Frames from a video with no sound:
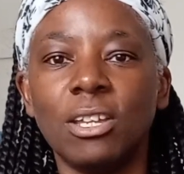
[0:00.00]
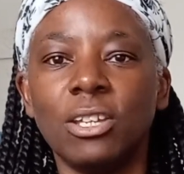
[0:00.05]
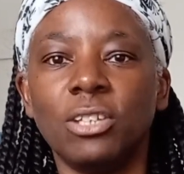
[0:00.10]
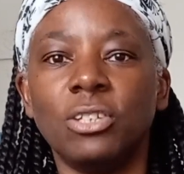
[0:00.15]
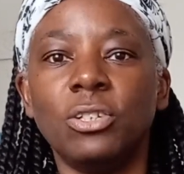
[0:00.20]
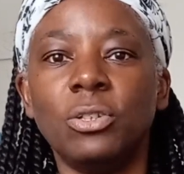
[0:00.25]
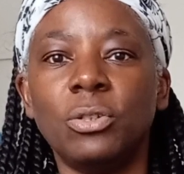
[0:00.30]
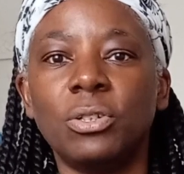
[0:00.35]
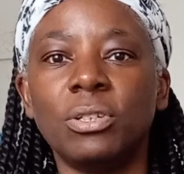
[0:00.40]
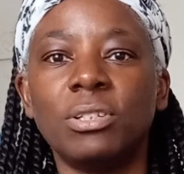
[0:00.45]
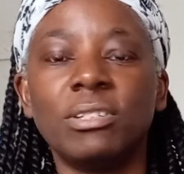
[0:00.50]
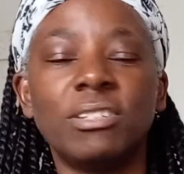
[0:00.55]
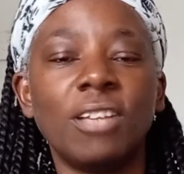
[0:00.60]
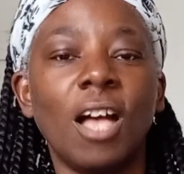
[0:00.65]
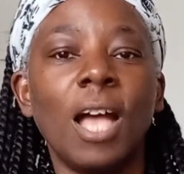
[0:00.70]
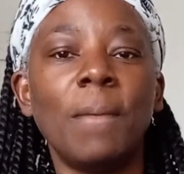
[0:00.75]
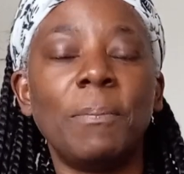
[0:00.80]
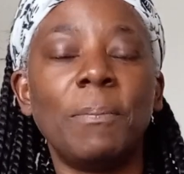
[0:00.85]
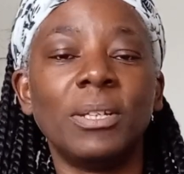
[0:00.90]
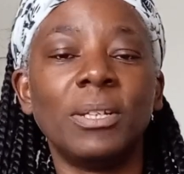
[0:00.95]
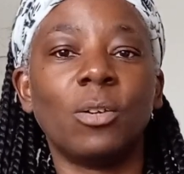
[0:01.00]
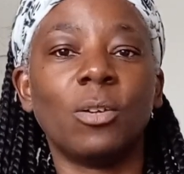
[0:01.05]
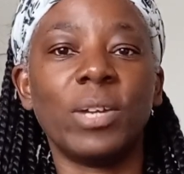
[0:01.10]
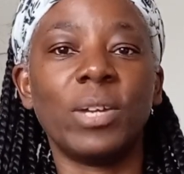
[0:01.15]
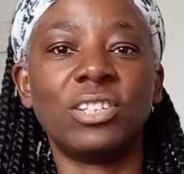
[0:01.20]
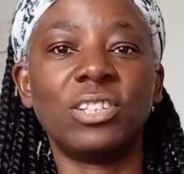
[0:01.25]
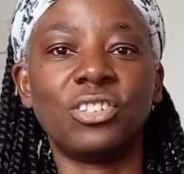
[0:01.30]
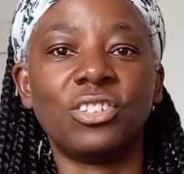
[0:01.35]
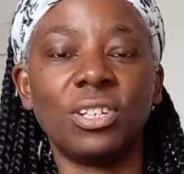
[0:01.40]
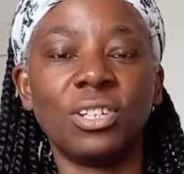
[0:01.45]
You can type in a
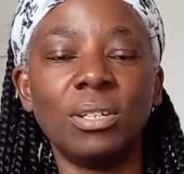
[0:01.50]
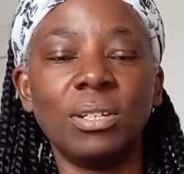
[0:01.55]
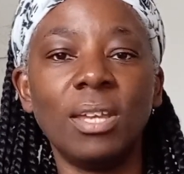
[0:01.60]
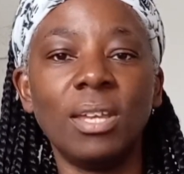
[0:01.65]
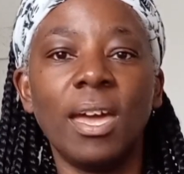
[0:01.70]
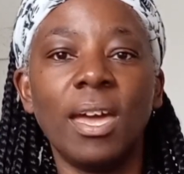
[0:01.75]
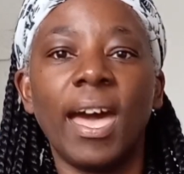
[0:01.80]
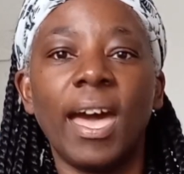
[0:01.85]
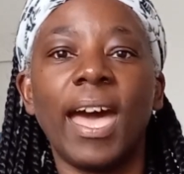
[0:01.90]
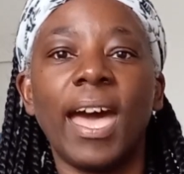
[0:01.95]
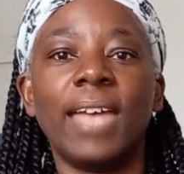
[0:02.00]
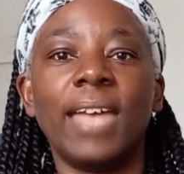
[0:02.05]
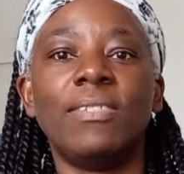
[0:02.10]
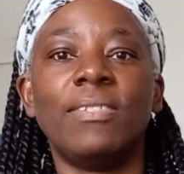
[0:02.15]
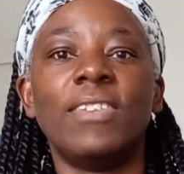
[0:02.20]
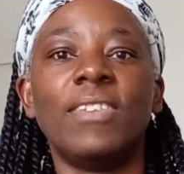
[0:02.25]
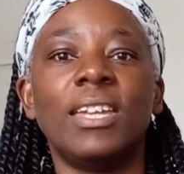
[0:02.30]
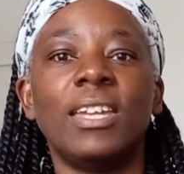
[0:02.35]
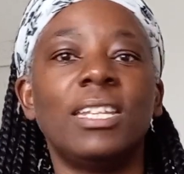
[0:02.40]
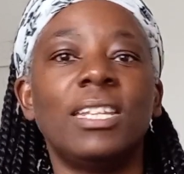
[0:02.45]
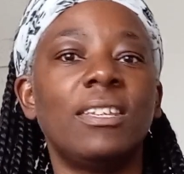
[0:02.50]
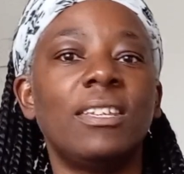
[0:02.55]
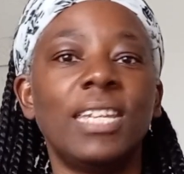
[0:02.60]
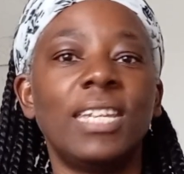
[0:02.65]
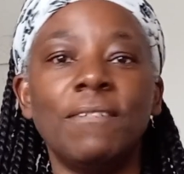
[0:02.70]
question and then the